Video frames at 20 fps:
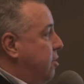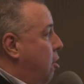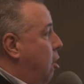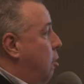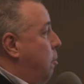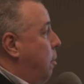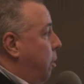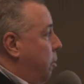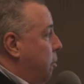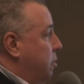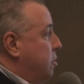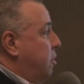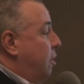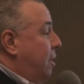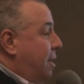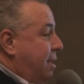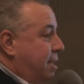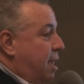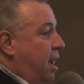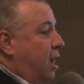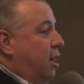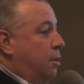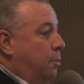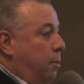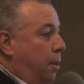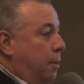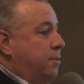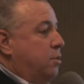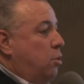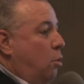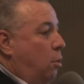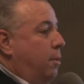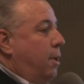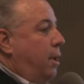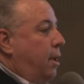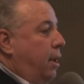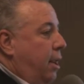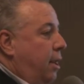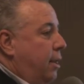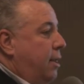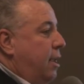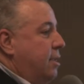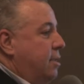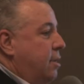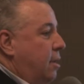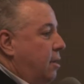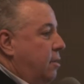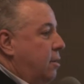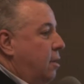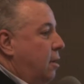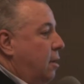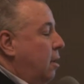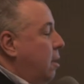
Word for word: our minerals are designed to be absorbed in the intestines.